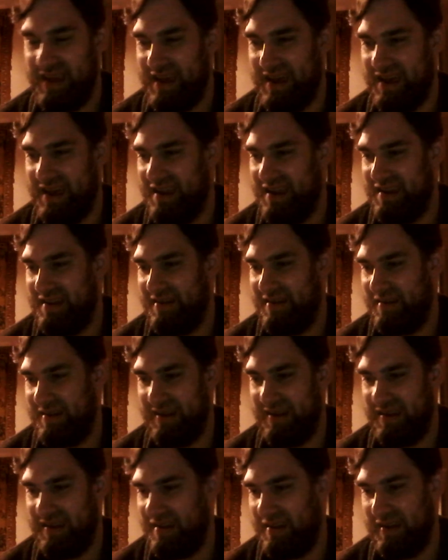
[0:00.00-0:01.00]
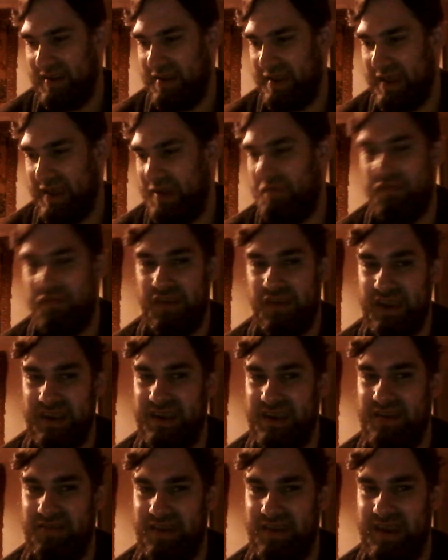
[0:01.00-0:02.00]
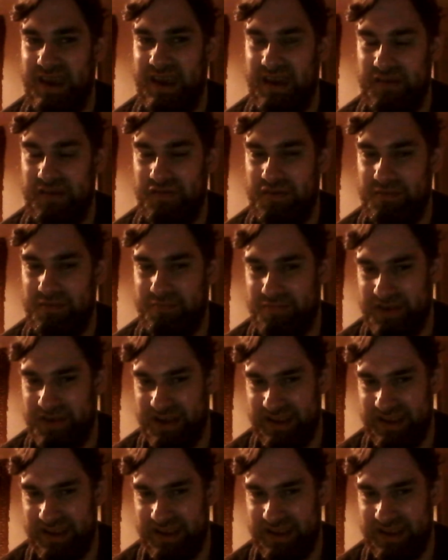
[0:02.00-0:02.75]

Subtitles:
and they think they're in heaven,